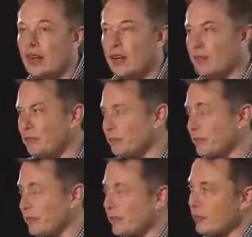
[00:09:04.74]

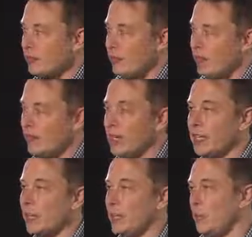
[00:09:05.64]
In
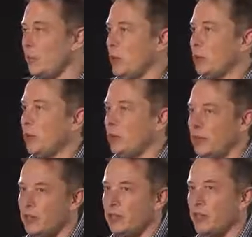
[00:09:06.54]
fact,
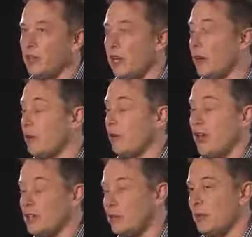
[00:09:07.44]
when you get home,
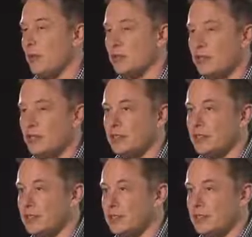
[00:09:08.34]
you'll actually be able to
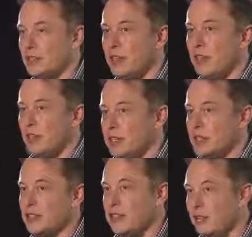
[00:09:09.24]
just
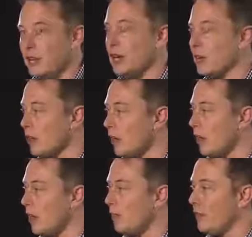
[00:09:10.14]
step out of the
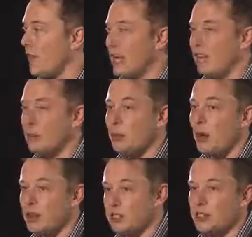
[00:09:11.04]
car and have it
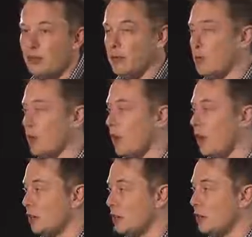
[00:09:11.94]
park itself in your
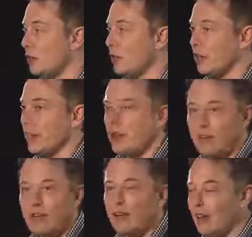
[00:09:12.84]
garage, including
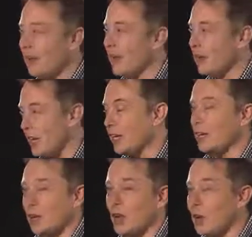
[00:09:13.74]

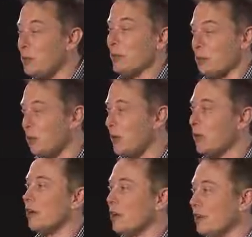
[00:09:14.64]
it'll open the
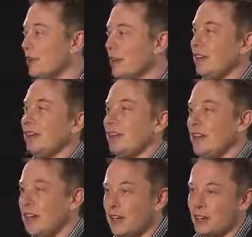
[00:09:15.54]
door,
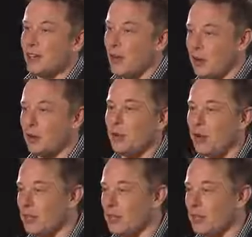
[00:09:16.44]
and it'll go in and